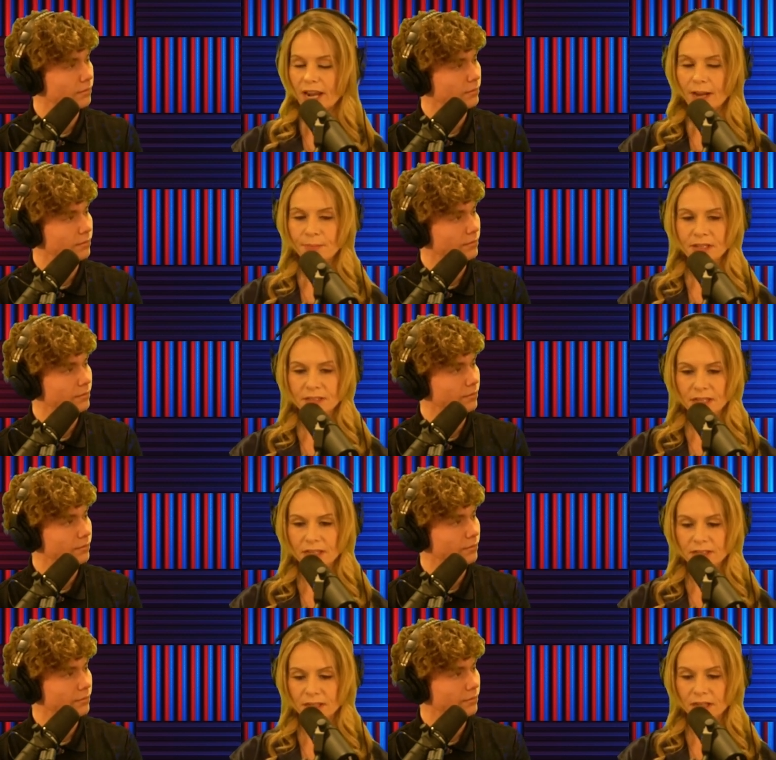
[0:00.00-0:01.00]
Speaker 1: happens
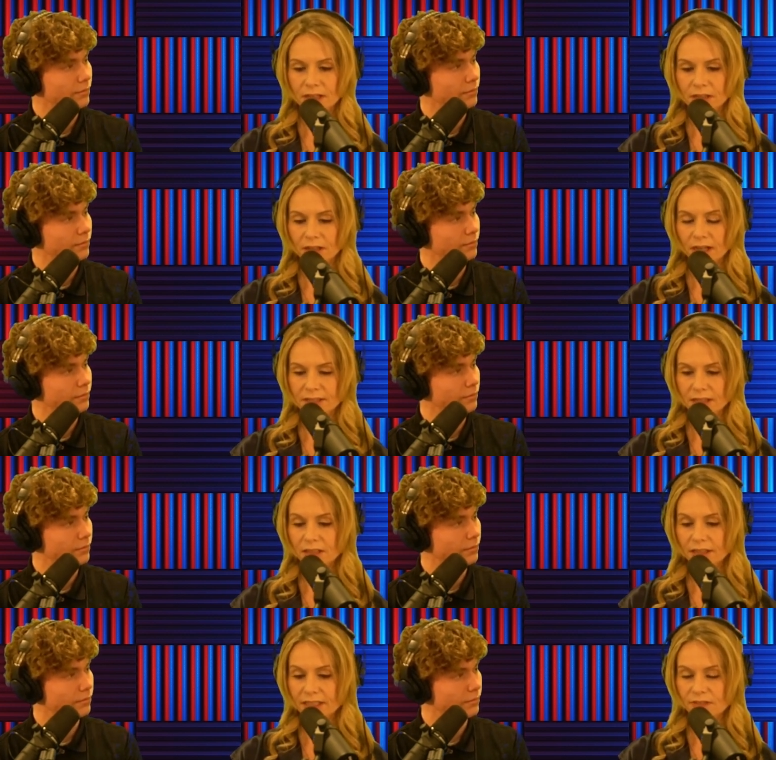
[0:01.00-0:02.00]
as a, as a
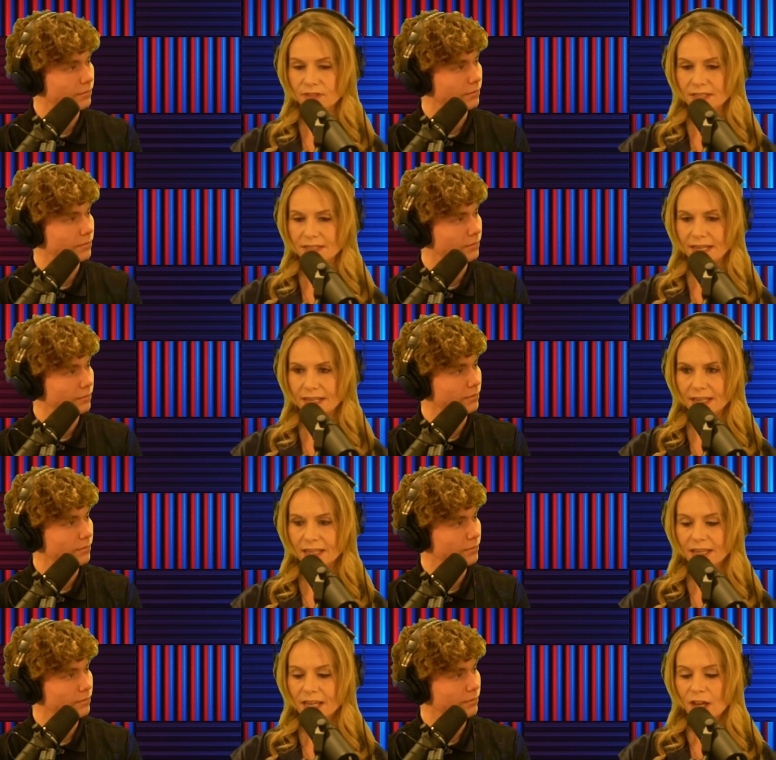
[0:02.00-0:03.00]
collective
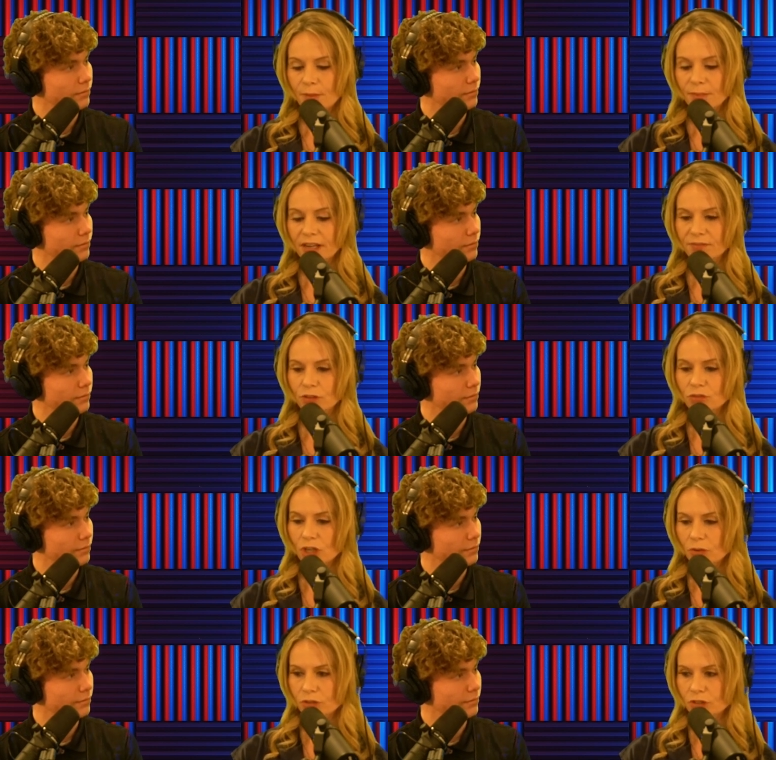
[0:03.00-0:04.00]
society. But if you
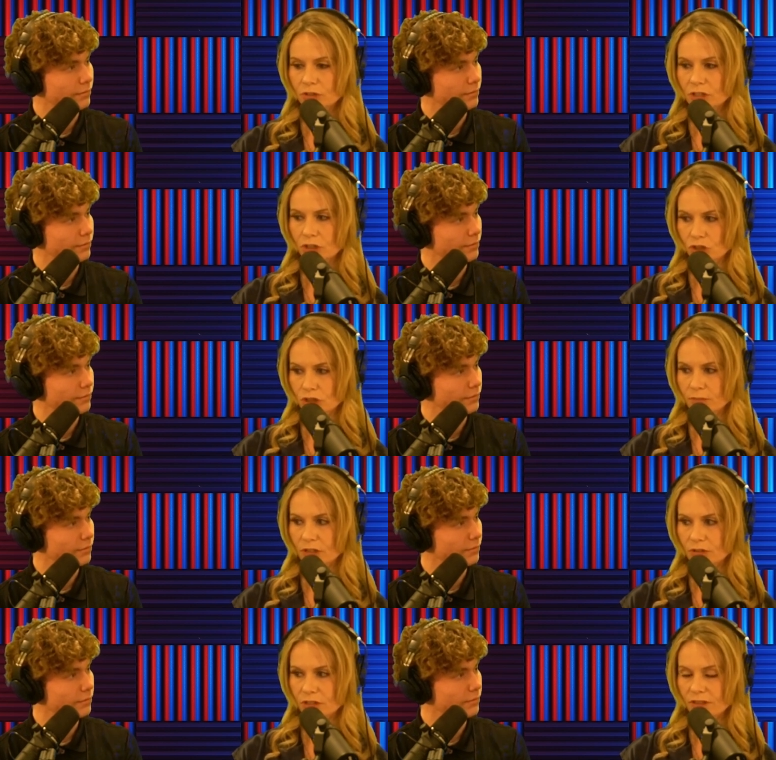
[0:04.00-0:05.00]
don't
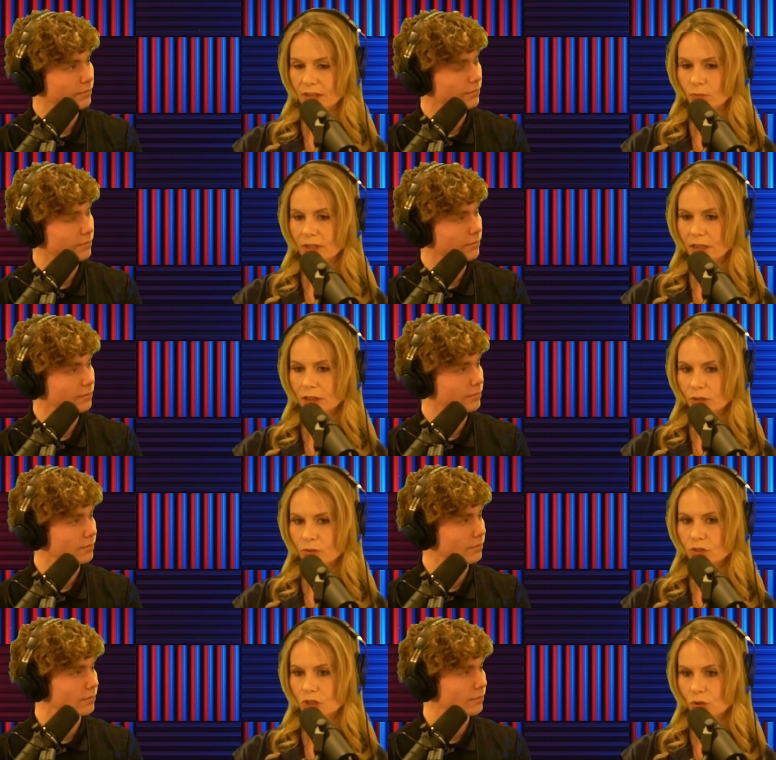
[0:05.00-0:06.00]
contribute, then we lose